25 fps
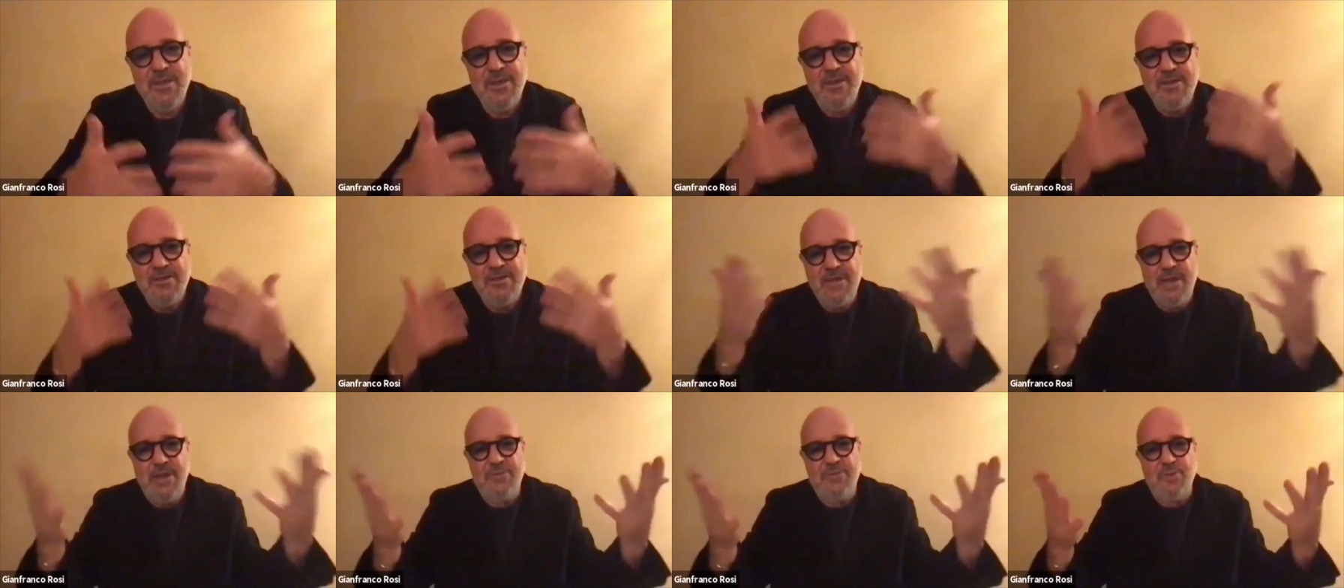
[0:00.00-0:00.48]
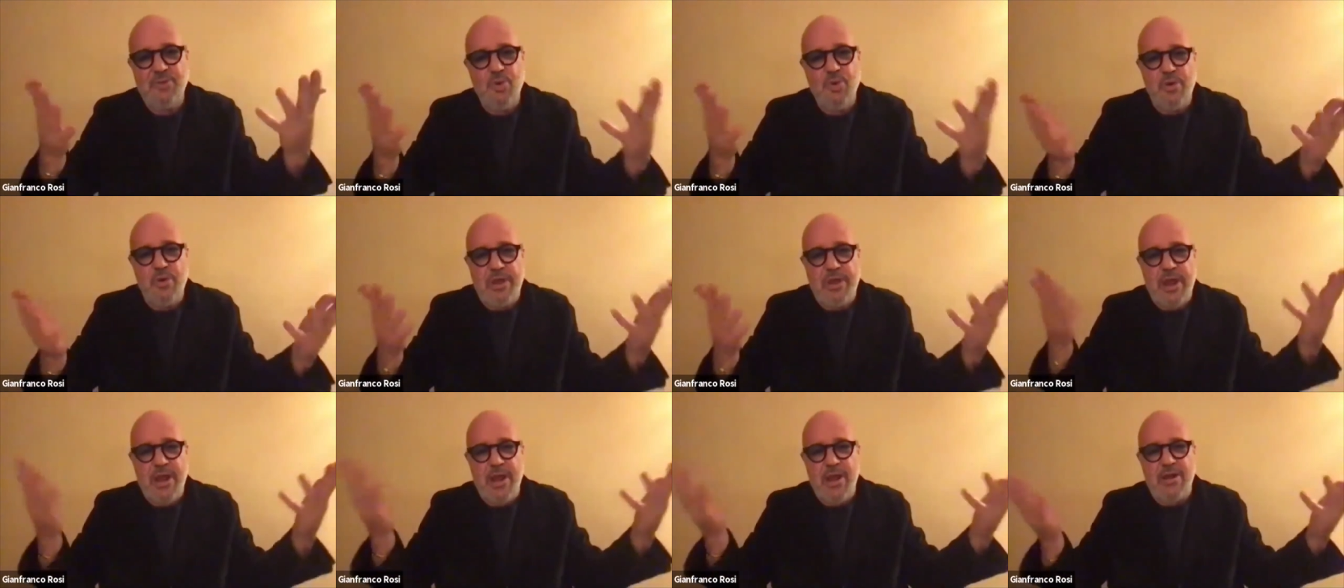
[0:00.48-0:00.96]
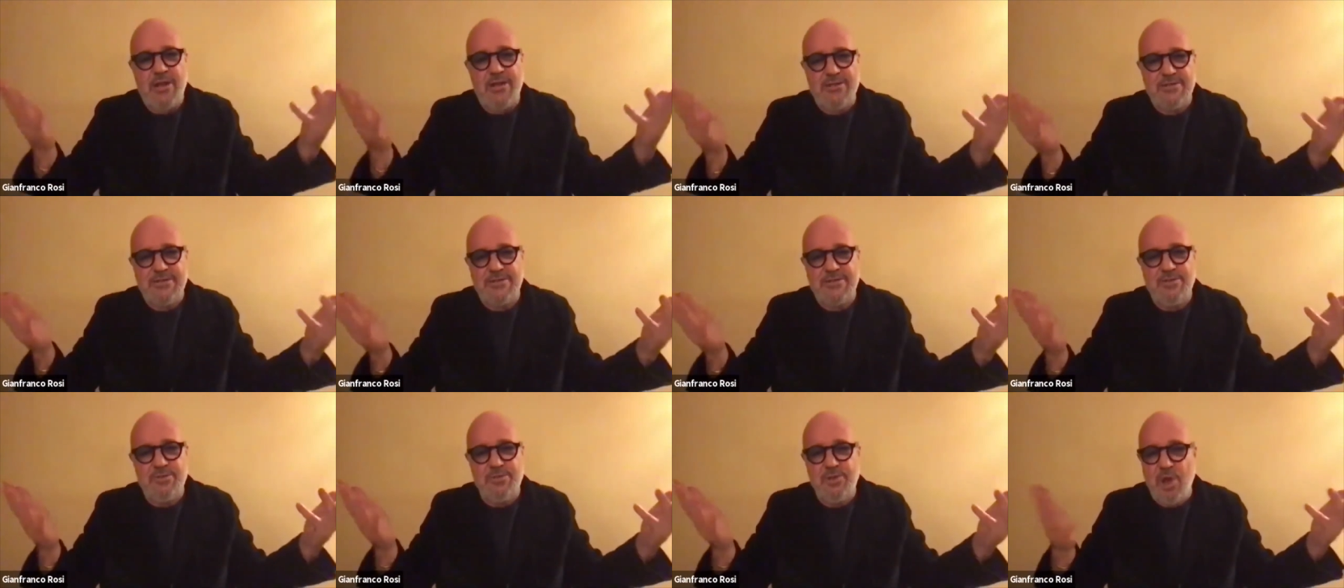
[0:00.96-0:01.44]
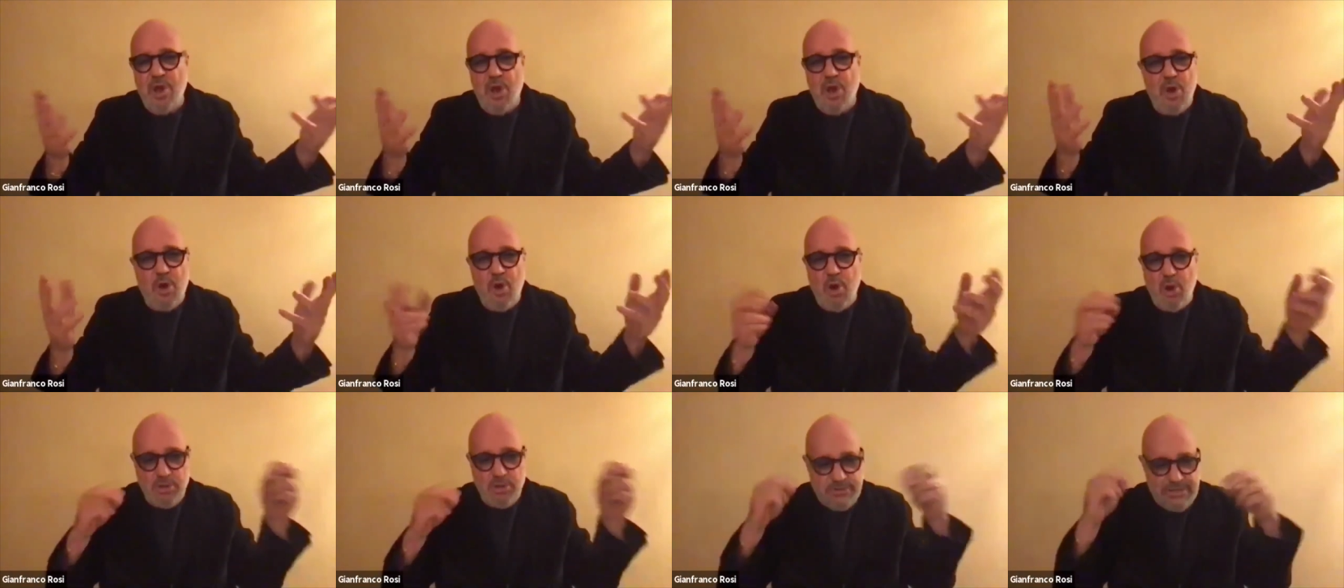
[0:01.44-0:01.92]
that who cares to know
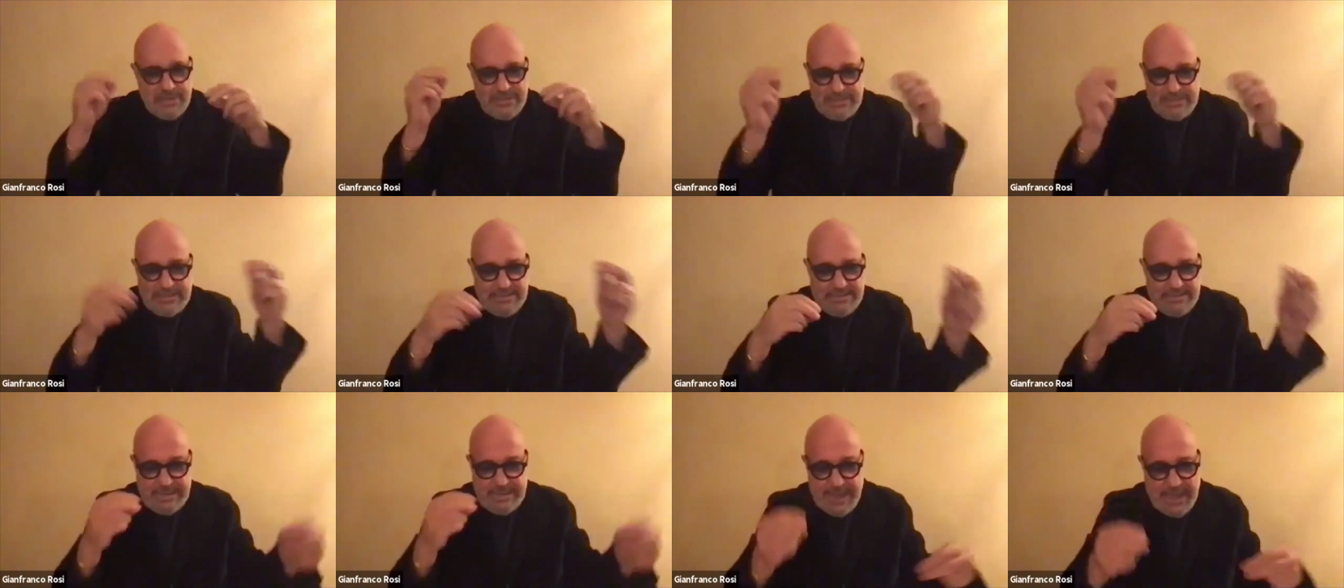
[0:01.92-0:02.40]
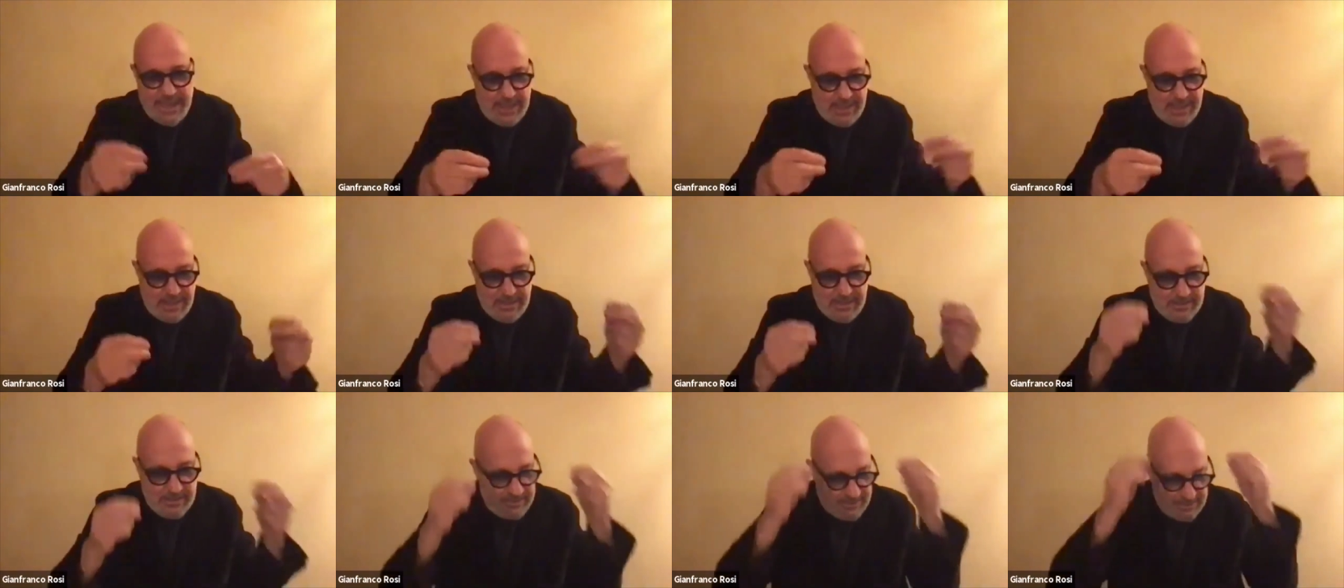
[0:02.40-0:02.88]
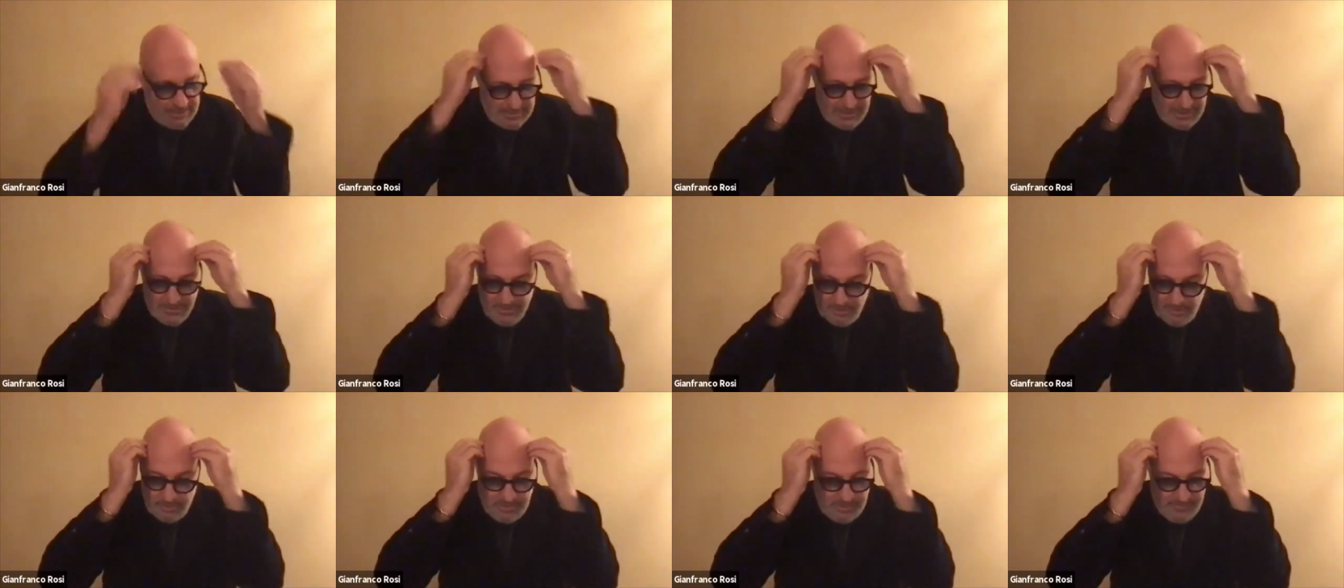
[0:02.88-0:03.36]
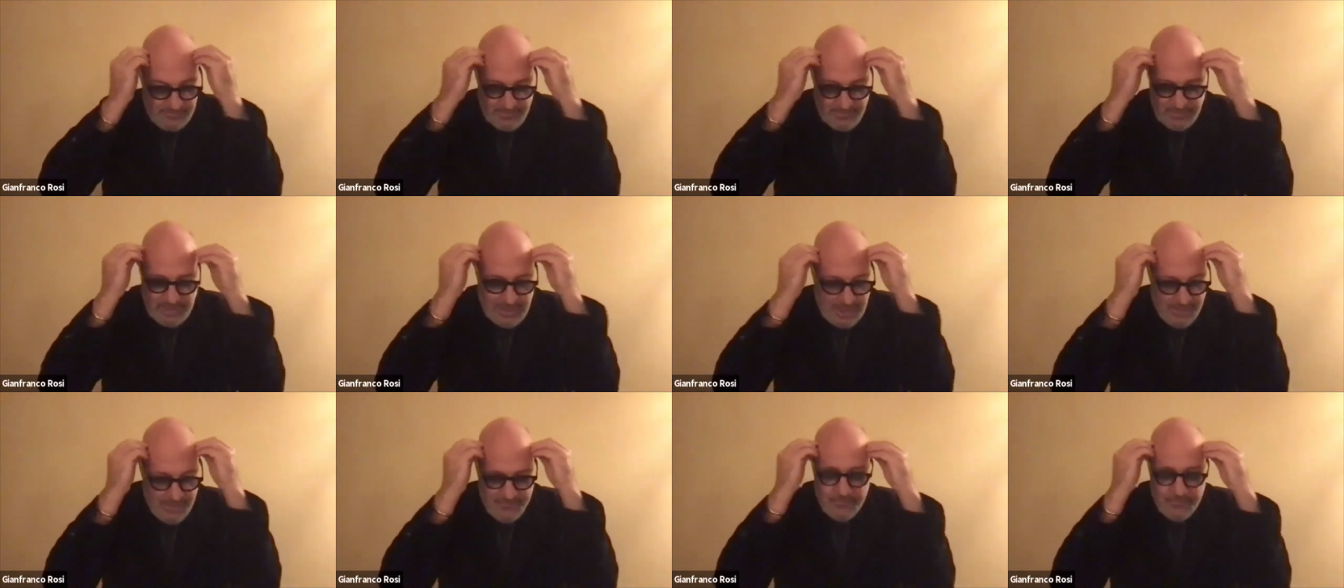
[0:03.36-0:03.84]
all the detail that I don't even
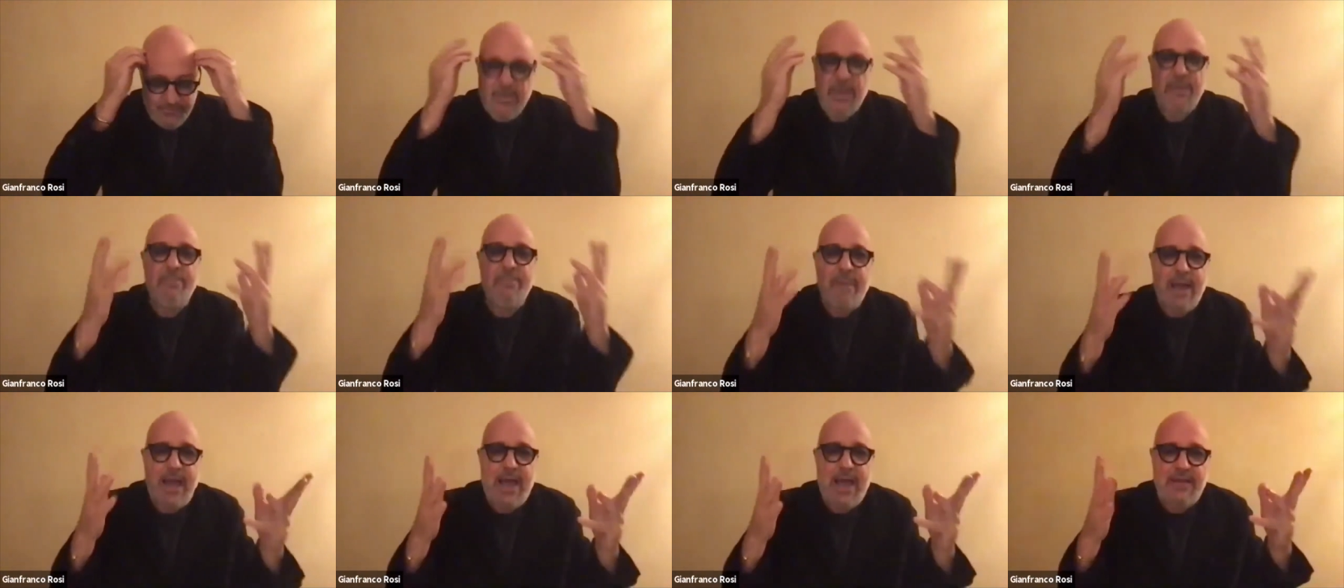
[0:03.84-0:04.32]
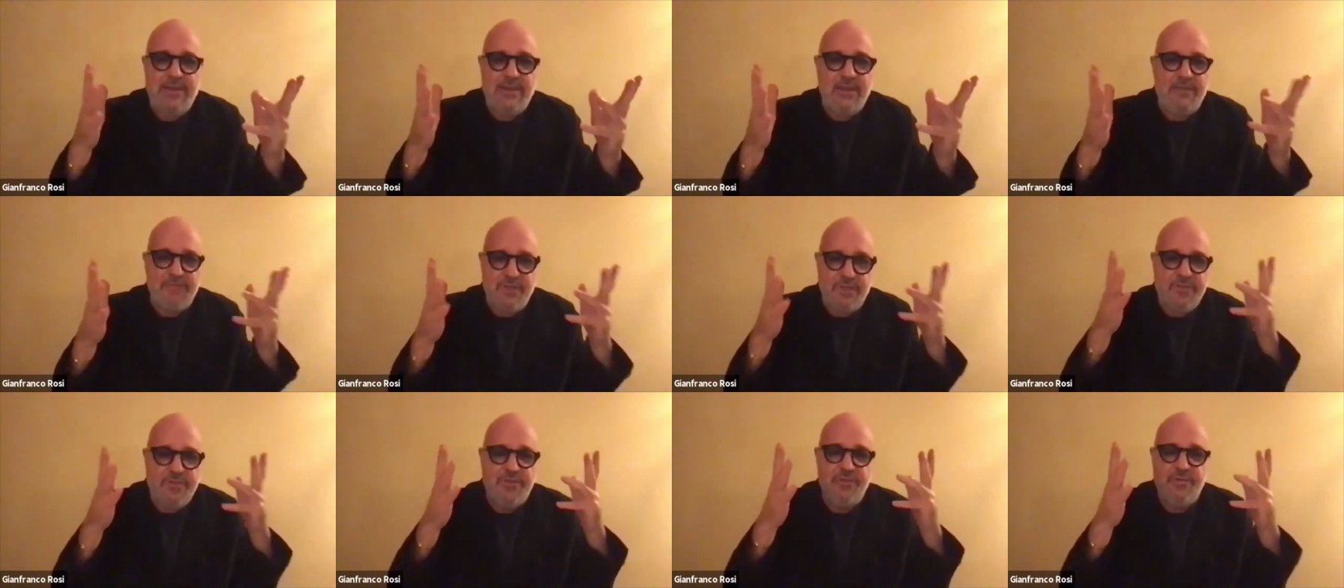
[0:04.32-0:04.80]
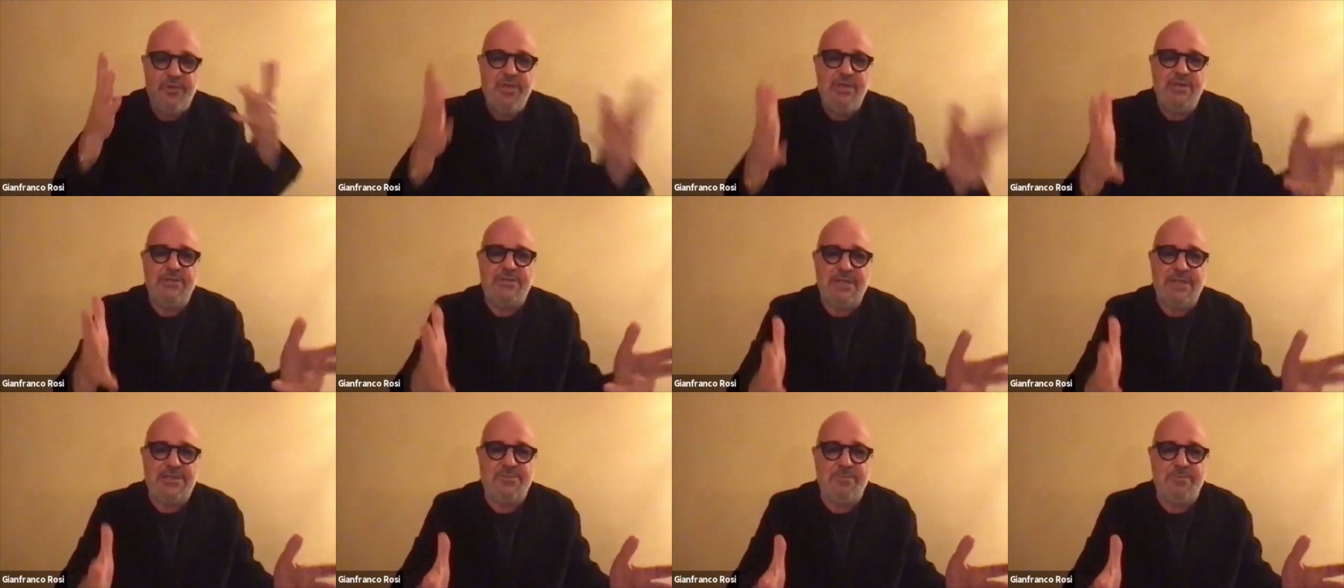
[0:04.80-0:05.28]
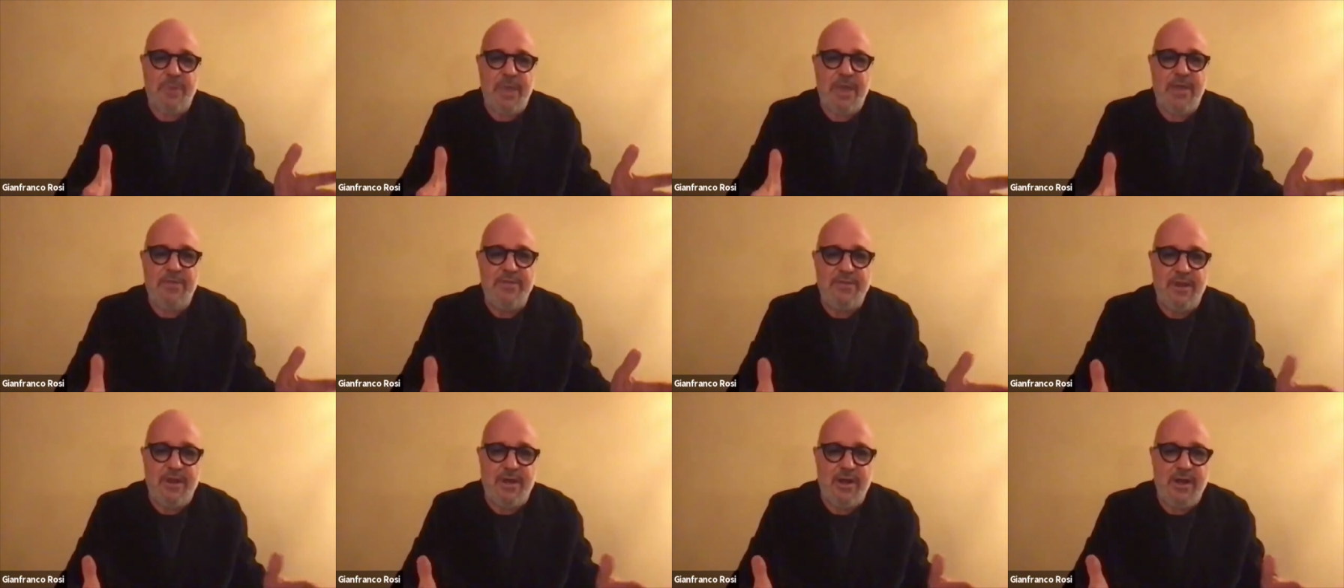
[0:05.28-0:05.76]
have in my mind. After 3 years I
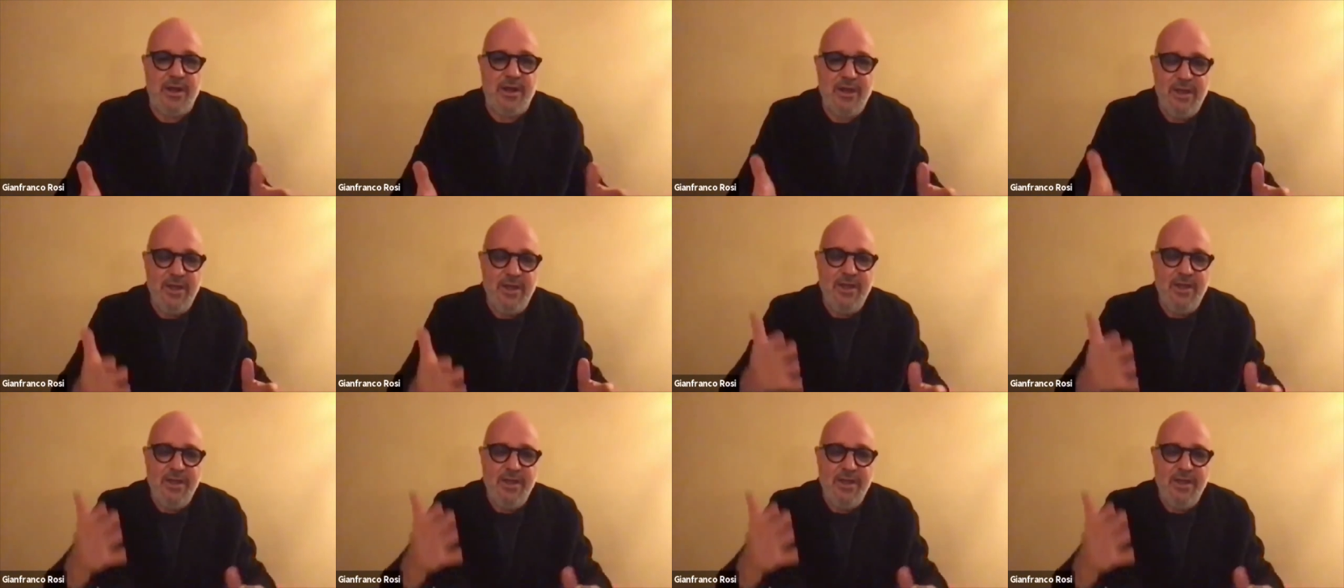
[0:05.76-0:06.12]
spent there,